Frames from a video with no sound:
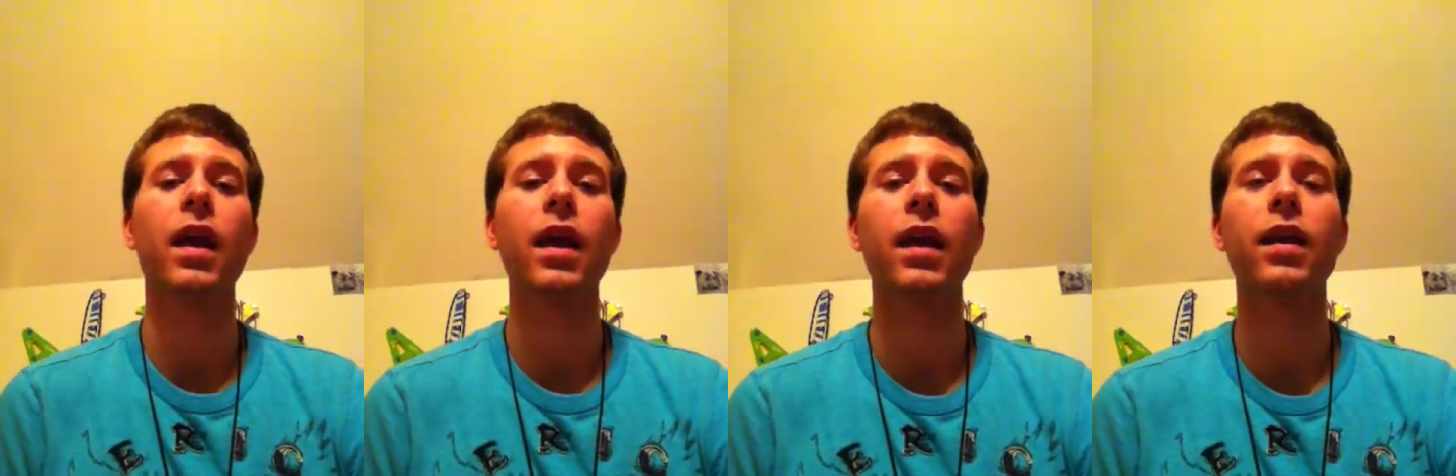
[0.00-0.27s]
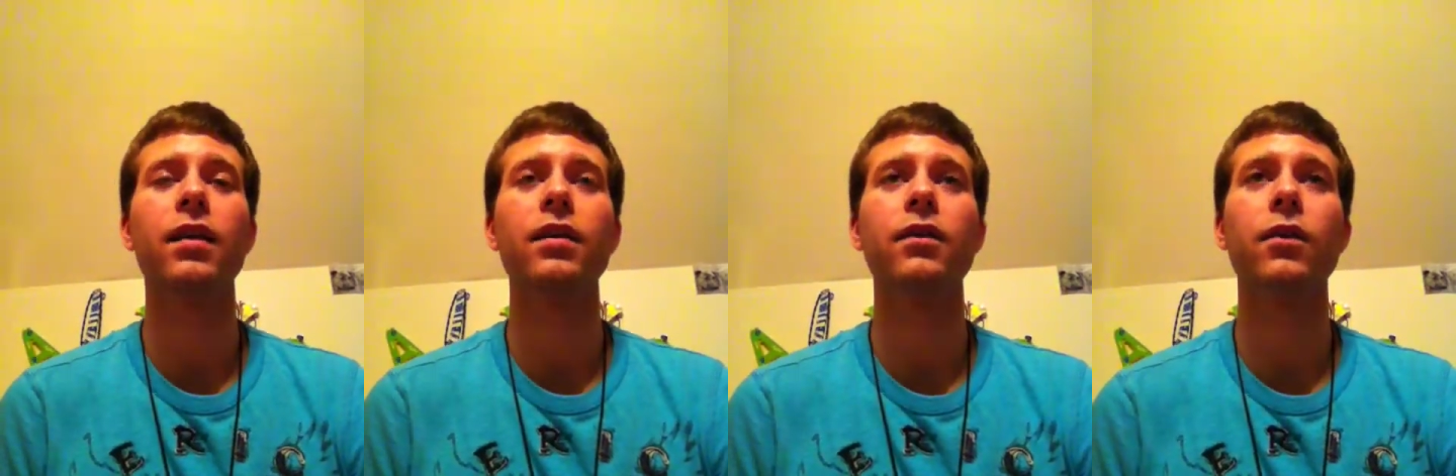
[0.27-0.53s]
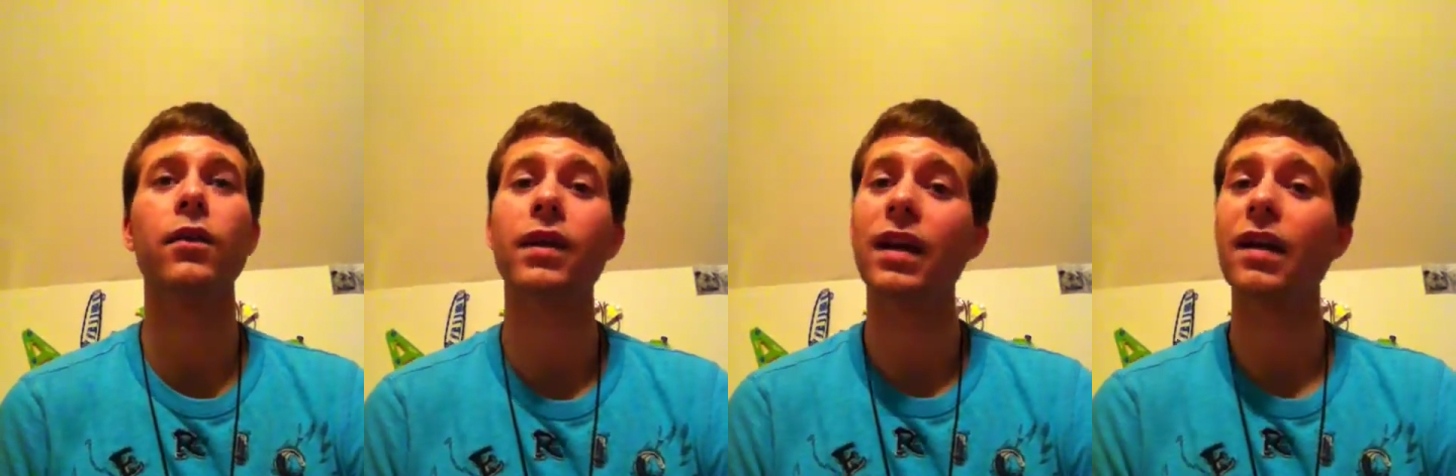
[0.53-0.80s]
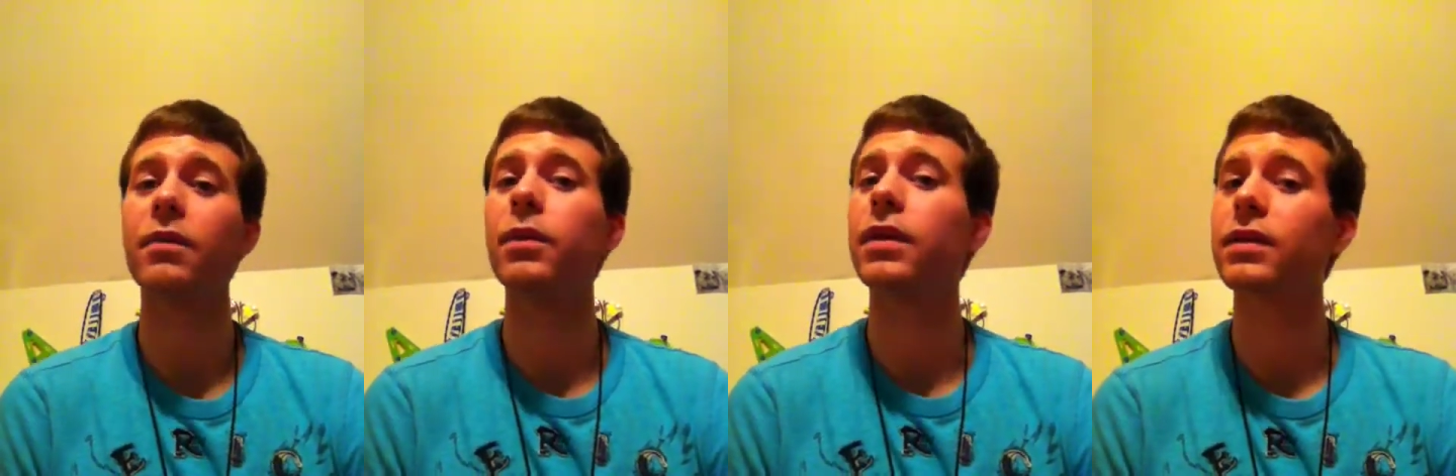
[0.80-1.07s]
And don't
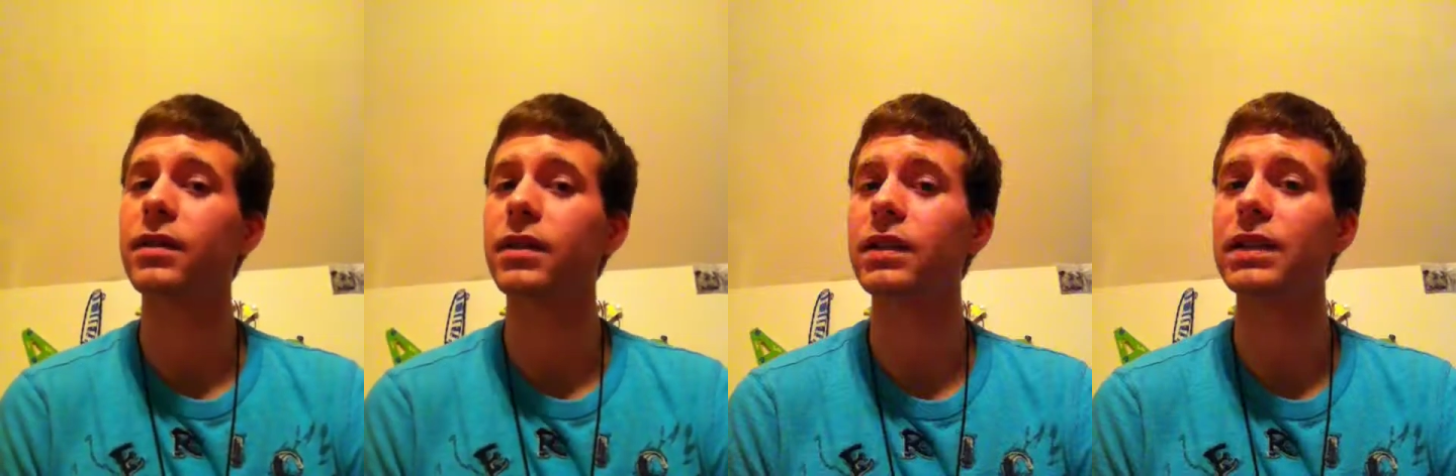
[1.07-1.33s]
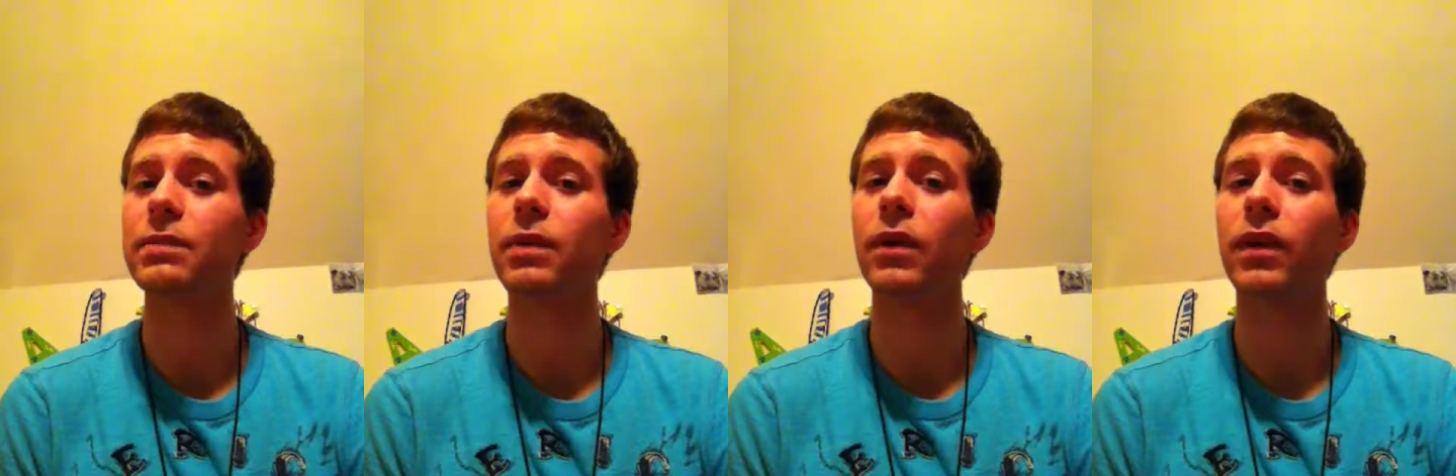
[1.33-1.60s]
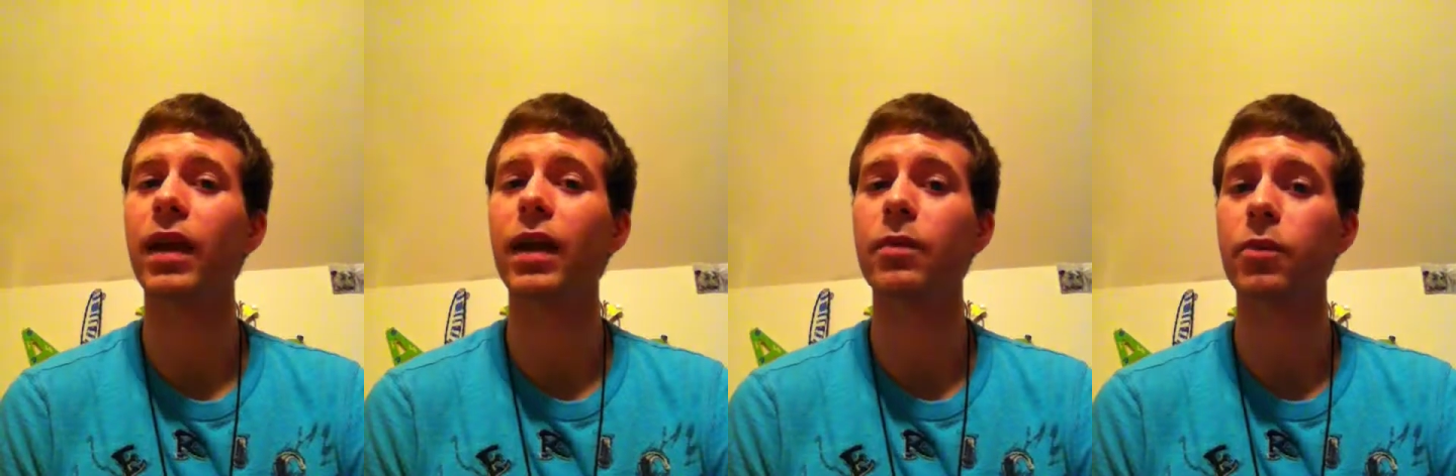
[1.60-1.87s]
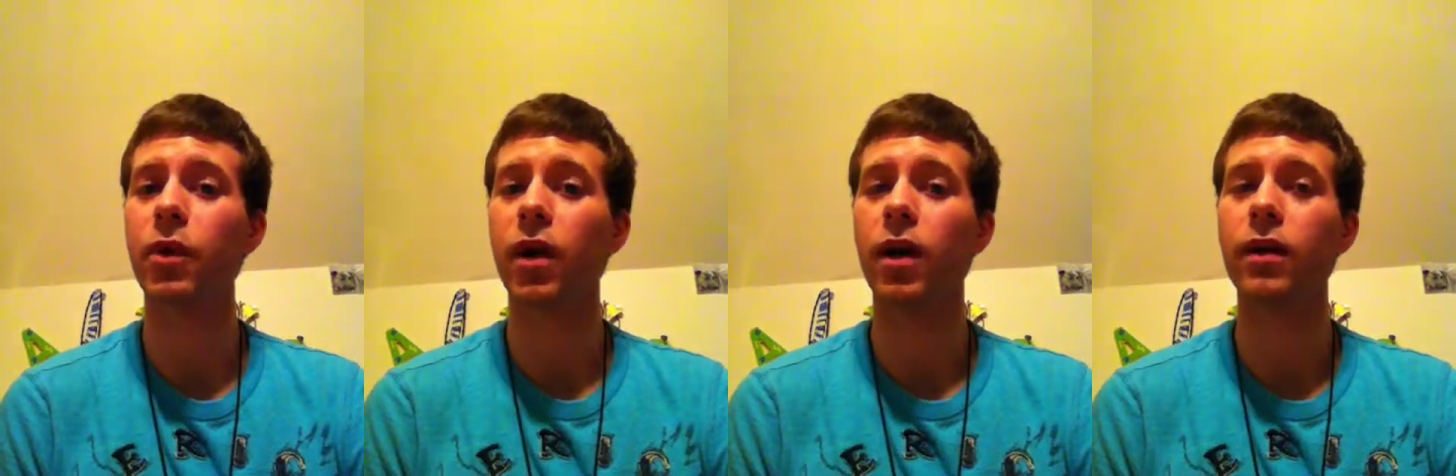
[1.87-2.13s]
laugh, because it is spelled
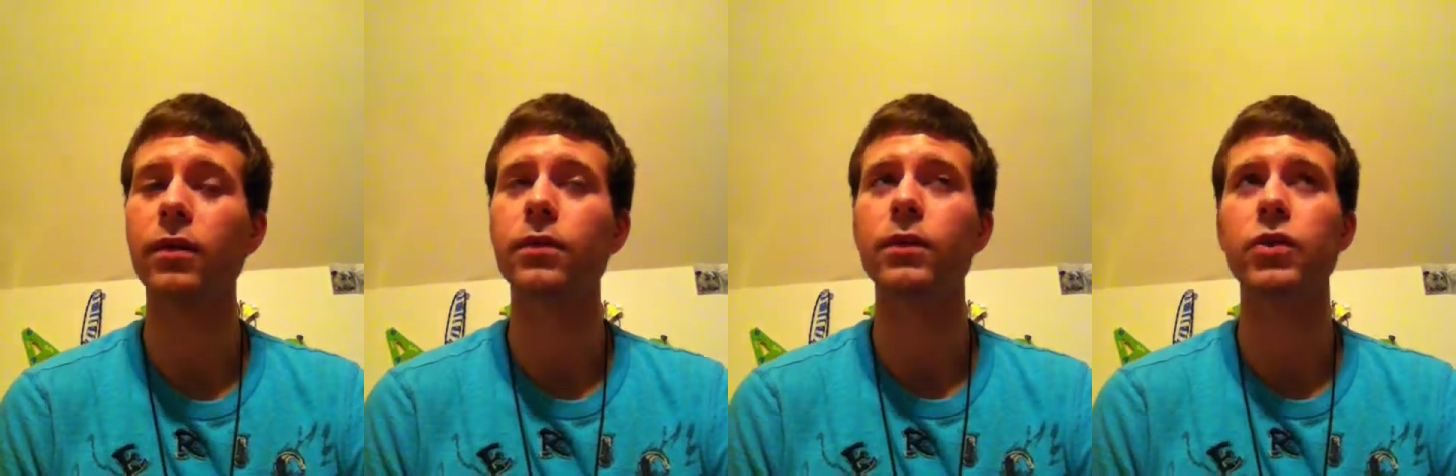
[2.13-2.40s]
like bra,